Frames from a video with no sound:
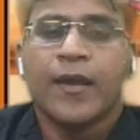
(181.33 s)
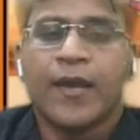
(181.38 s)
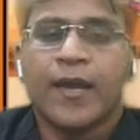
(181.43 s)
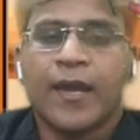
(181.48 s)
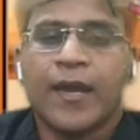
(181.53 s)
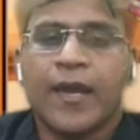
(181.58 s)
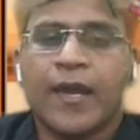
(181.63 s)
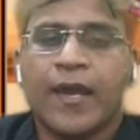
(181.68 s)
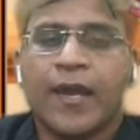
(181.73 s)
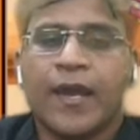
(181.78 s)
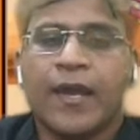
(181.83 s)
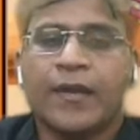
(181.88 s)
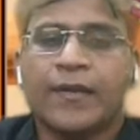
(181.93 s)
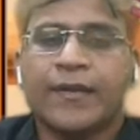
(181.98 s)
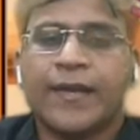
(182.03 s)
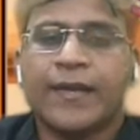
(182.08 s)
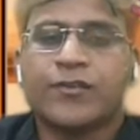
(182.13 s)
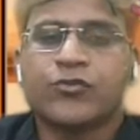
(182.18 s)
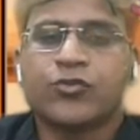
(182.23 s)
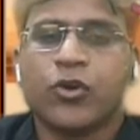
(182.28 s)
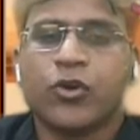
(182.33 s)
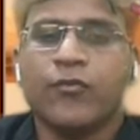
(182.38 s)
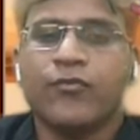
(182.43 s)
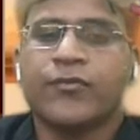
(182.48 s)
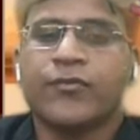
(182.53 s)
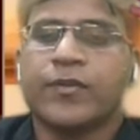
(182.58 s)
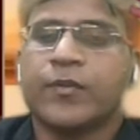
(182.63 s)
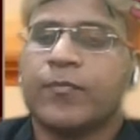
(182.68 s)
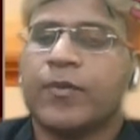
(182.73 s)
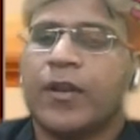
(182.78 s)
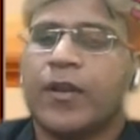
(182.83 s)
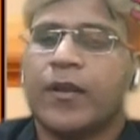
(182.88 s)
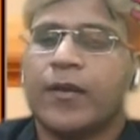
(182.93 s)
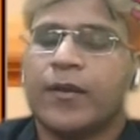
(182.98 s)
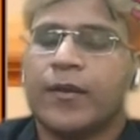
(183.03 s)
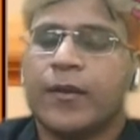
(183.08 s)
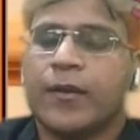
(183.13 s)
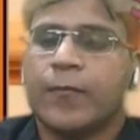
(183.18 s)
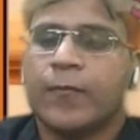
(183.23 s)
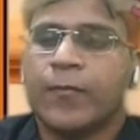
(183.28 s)
a test of
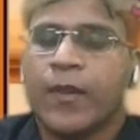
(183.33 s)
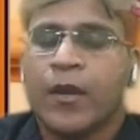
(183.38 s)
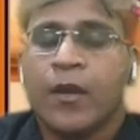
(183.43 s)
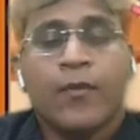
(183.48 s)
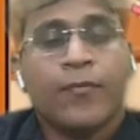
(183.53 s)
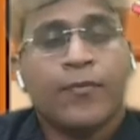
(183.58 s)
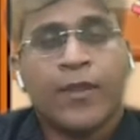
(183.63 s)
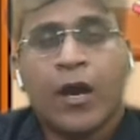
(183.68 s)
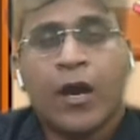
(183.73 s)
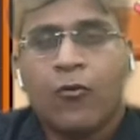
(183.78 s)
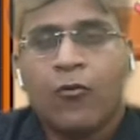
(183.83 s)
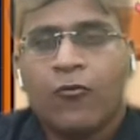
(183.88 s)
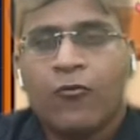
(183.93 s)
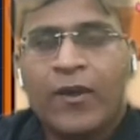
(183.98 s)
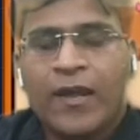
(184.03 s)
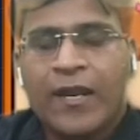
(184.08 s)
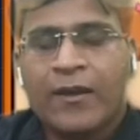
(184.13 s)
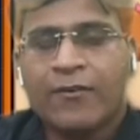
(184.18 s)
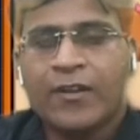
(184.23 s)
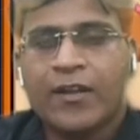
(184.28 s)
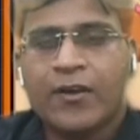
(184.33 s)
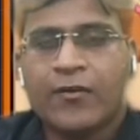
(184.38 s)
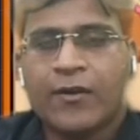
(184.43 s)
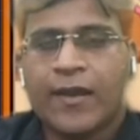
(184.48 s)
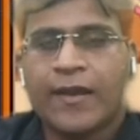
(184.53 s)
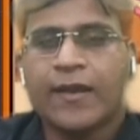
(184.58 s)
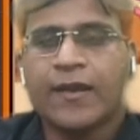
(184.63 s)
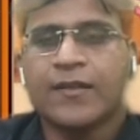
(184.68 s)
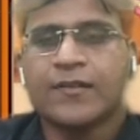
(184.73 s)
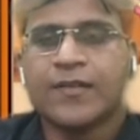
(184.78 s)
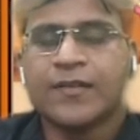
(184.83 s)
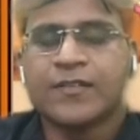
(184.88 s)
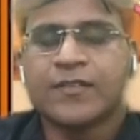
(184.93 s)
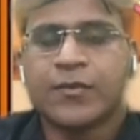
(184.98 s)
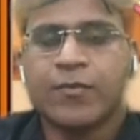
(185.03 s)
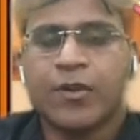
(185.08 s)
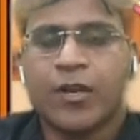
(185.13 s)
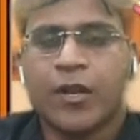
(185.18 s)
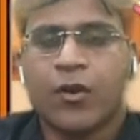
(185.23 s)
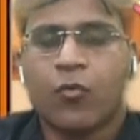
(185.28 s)
similarity. Now, whenever the triangles are
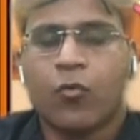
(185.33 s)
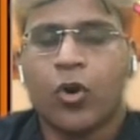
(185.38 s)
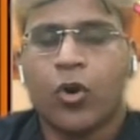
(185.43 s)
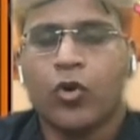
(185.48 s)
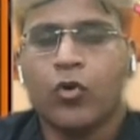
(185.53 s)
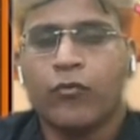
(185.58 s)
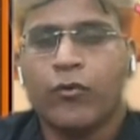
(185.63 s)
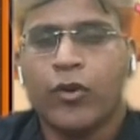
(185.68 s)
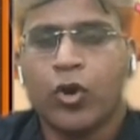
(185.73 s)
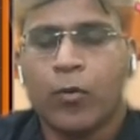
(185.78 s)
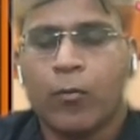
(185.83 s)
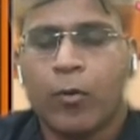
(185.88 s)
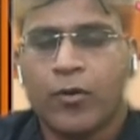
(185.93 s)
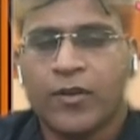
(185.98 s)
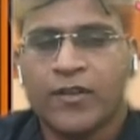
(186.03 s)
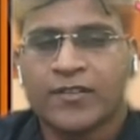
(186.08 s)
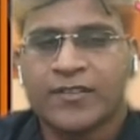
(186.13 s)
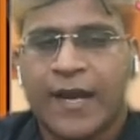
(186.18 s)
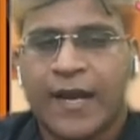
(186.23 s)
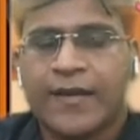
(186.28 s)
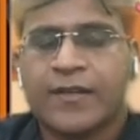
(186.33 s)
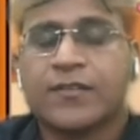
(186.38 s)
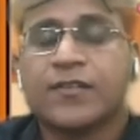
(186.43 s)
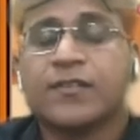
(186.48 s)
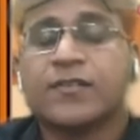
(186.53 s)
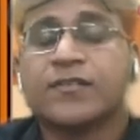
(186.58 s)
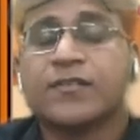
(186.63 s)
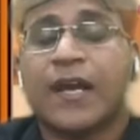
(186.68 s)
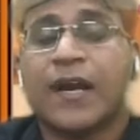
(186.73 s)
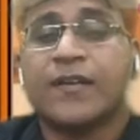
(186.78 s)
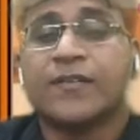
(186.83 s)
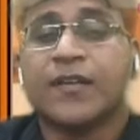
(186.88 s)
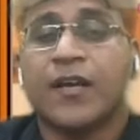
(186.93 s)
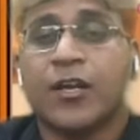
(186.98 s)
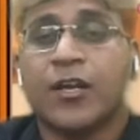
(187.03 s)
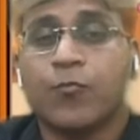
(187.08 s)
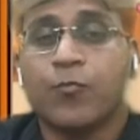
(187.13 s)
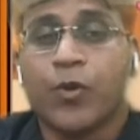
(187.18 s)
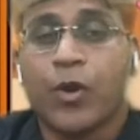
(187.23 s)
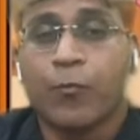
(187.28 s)
similar, what do we know about the sides? Sides are
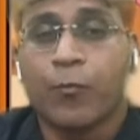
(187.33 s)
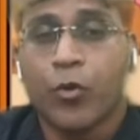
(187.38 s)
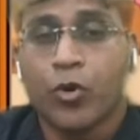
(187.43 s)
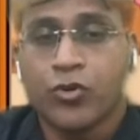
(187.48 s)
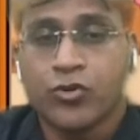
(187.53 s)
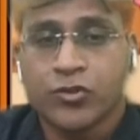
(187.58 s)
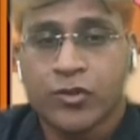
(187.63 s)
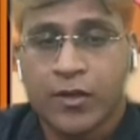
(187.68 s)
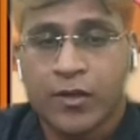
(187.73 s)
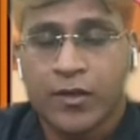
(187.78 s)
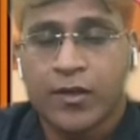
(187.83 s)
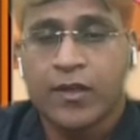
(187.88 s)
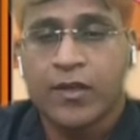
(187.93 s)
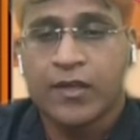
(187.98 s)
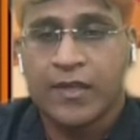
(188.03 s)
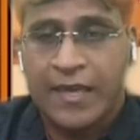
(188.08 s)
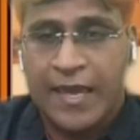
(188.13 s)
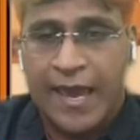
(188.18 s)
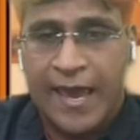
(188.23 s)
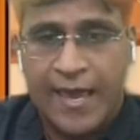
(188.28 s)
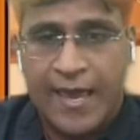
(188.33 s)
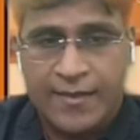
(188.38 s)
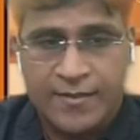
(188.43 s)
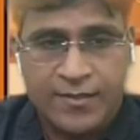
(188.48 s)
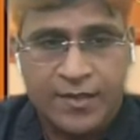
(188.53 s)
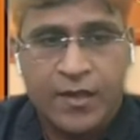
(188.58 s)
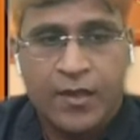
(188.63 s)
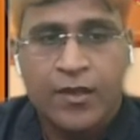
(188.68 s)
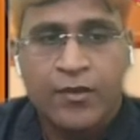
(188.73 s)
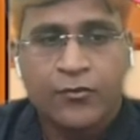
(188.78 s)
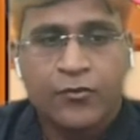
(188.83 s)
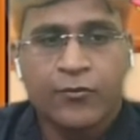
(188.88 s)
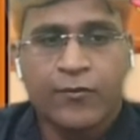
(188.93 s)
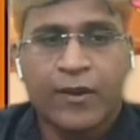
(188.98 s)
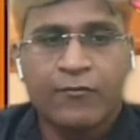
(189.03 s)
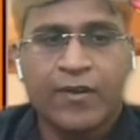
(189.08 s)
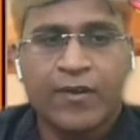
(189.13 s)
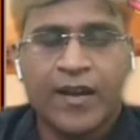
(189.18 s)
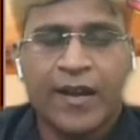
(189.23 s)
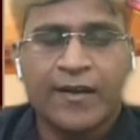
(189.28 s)
in proportion. Yes. So
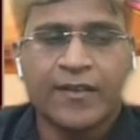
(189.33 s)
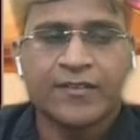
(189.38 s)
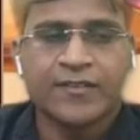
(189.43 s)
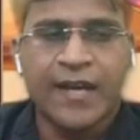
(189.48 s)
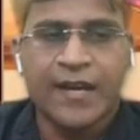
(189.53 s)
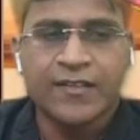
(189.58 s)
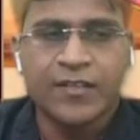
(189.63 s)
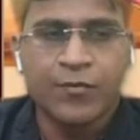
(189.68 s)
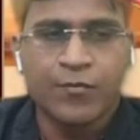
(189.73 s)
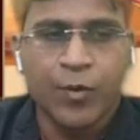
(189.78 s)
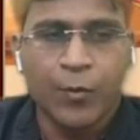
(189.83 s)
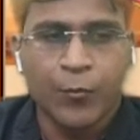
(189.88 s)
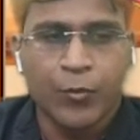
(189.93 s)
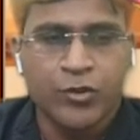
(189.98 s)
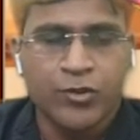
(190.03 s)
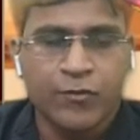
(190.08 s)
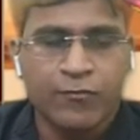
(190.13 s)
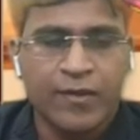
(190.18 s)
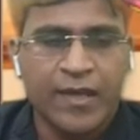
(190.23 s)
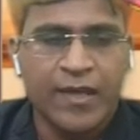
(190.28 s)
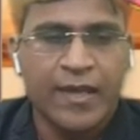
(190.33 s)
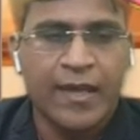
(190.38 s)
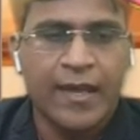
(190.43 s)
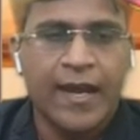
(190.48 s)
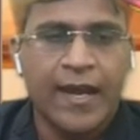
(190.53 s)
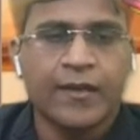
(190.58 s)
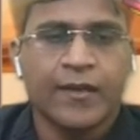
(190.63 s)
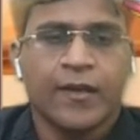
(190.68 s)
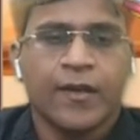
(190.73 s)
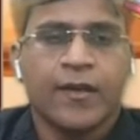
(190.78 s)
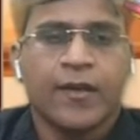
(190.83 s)
when we write the sides in proportion, we get